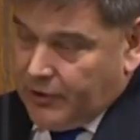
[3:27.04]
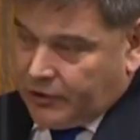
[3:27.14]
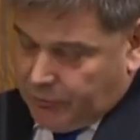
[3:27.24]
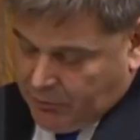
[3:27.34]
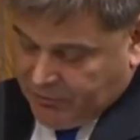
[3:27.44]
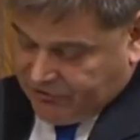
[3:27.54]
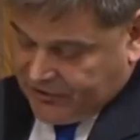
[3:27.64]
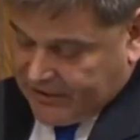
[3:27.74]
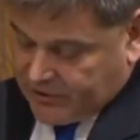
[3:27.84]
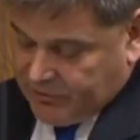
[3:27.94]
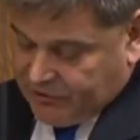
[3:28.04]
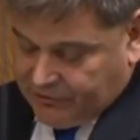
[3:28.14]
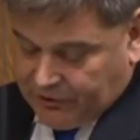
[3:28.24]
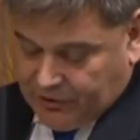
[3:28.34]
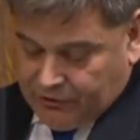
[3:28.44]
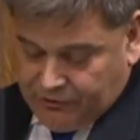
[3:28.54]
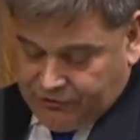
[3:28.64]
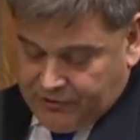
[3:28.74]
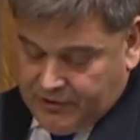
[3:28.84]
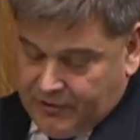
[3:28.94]
double mastectomies for
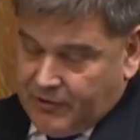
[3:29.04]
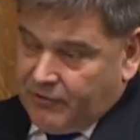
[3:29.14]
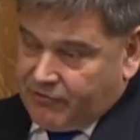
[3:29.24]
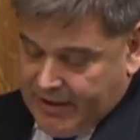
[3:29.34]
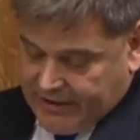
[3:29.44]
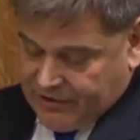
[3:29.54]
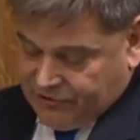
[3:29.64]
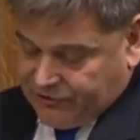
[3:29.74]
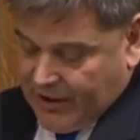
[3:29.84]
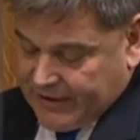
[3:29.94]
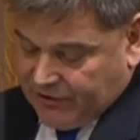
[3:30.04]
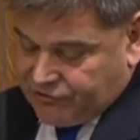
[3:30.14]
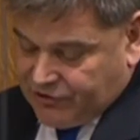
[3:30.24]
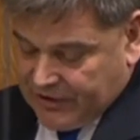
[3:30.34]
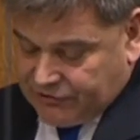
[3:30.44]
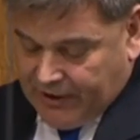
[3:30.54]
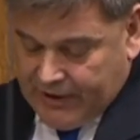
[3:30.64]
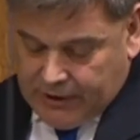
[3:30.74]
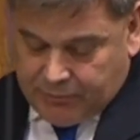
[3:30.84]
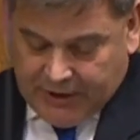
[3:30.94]
girls, Frankenstein-esque
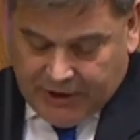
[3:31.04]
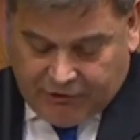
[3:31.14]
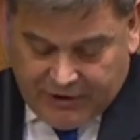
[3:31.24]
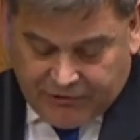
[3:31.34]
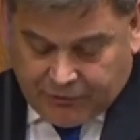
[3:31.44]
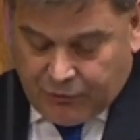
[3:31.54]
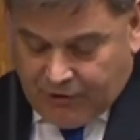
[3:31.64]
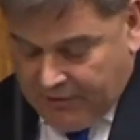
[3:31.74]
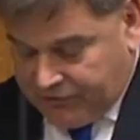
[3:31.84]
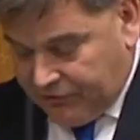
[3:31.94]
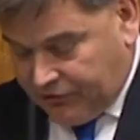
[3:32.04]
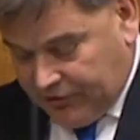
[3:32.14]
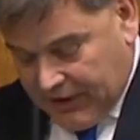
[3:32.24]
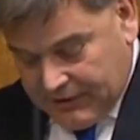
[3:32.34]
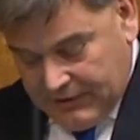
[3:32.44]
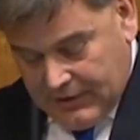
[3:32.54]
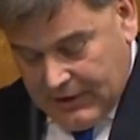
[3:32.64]
genitalia being created from grafts of skin,